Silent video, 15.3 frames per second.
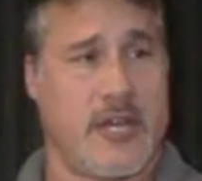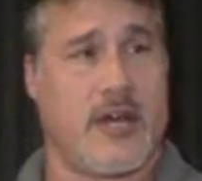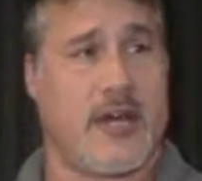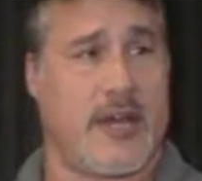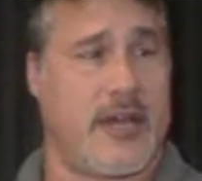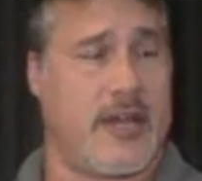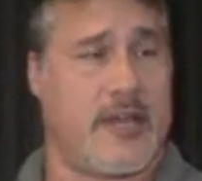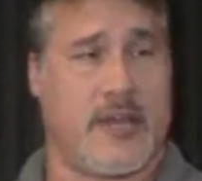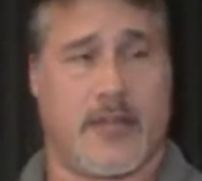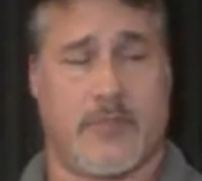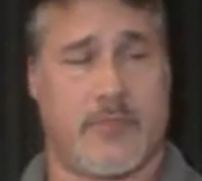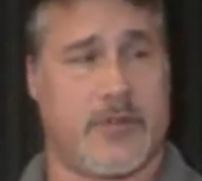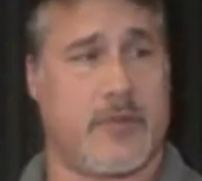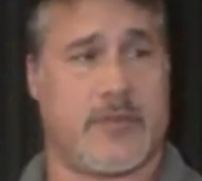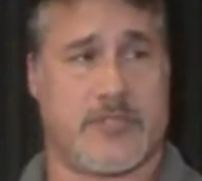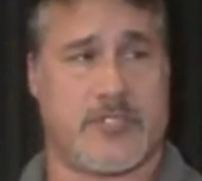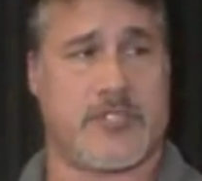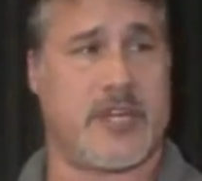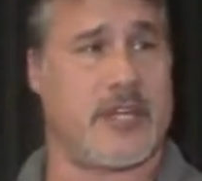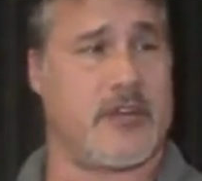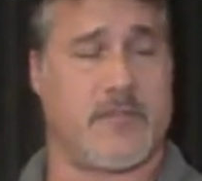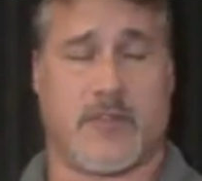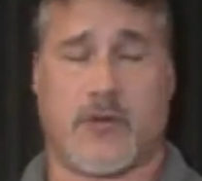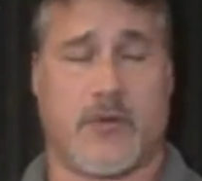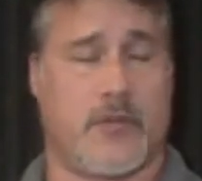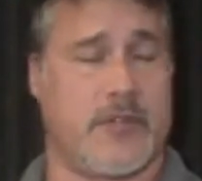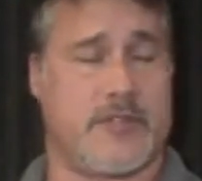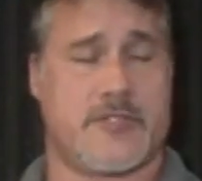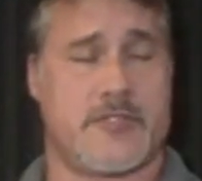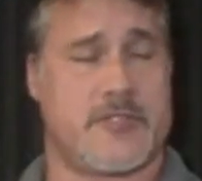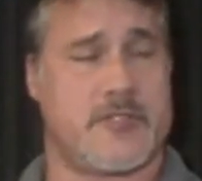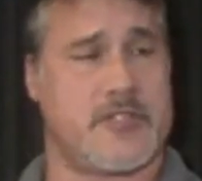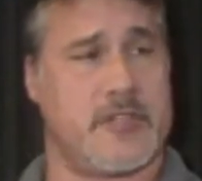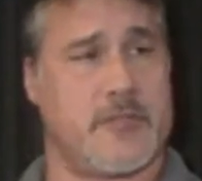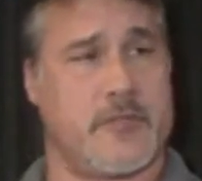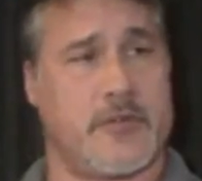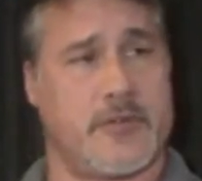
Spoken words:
I can pretty much take care of the whole eastern seaboard.